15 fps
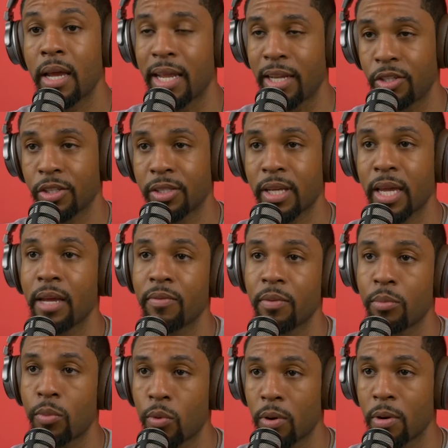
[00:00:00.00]
and it just gave a
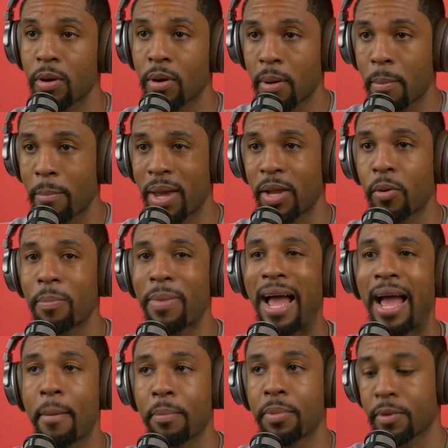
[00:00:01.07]
more better
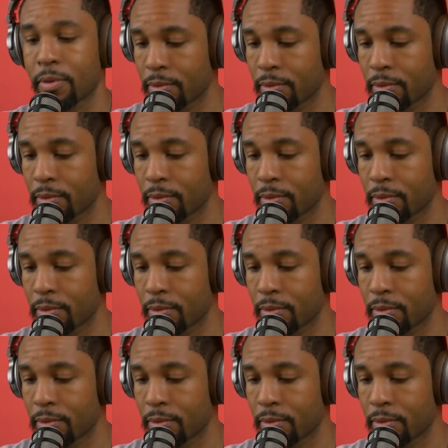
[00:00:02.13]
pop.